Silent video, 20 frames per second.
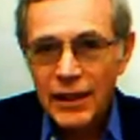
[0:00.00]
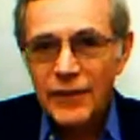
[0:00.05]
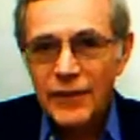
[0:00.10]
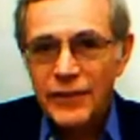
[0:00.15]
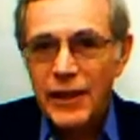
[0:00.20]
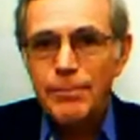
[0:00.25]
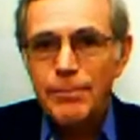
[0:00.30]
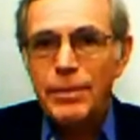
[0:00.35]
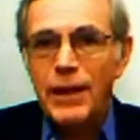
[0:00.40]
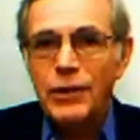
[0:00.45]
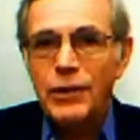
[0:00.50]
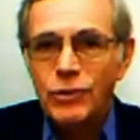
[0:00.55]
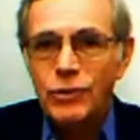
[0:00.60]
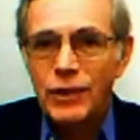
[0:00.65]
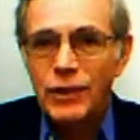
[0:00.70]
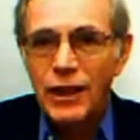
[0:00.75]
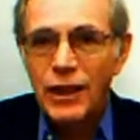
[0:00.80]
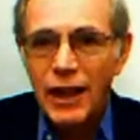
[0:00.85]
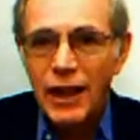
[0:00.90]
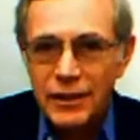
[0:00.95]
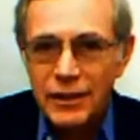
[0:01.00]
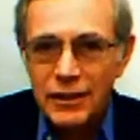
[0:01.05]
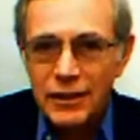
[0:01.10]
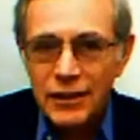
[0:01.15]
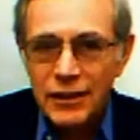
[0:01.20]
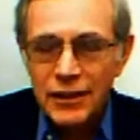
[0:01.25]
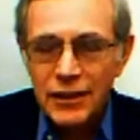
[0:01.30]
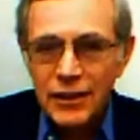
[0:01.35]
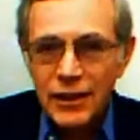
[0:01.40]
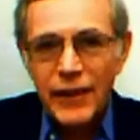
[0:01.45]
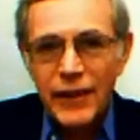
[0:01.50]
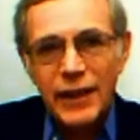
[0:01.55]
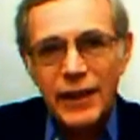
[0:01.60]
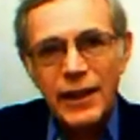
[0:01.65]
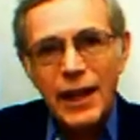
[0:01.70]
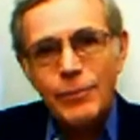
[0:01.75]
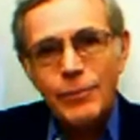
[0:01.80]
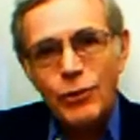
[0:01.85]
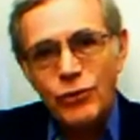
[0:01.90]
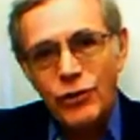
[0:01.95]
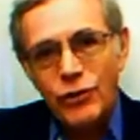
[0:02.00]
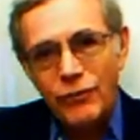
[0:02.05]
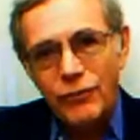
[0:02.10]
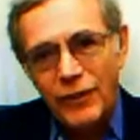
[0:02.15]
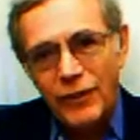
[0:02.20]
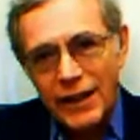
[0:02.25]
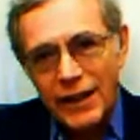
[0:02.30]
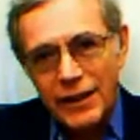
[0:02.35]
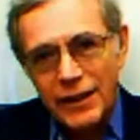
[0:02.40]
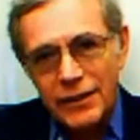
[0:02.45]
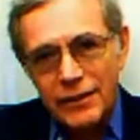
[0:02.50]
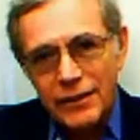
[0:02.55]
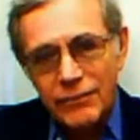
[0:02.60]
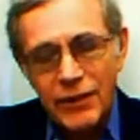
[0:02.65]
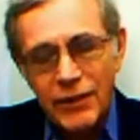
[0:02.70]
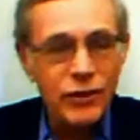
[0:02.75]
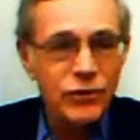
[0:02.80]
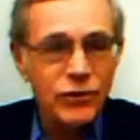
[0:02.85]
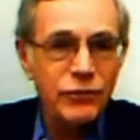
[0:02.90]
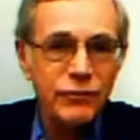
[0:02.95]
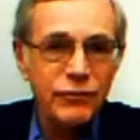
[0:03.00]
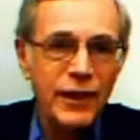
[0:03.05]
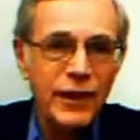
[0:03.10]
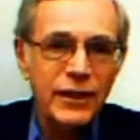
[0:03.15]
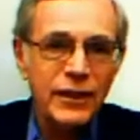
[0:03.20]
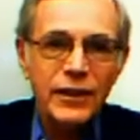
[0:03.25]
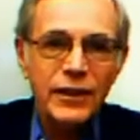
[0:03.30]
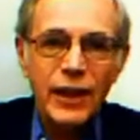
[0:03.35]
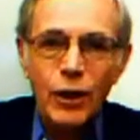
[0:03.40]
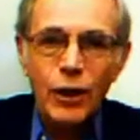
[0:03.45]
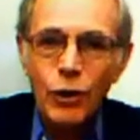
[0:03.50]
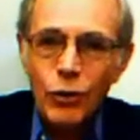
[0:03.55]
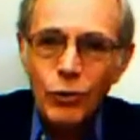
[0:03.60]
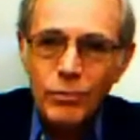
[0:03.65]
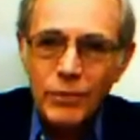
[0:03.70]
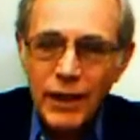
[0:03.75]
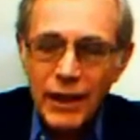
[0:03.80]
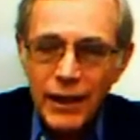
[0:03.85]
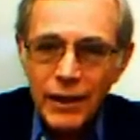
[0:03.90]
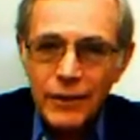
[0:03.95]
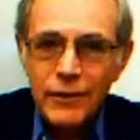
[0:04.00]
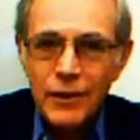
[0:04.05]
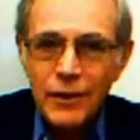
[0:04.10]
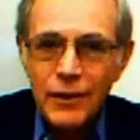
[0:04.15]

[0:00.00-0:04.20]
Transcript: They're patriotic. Their neighbors are fighting. They're defending their homeland.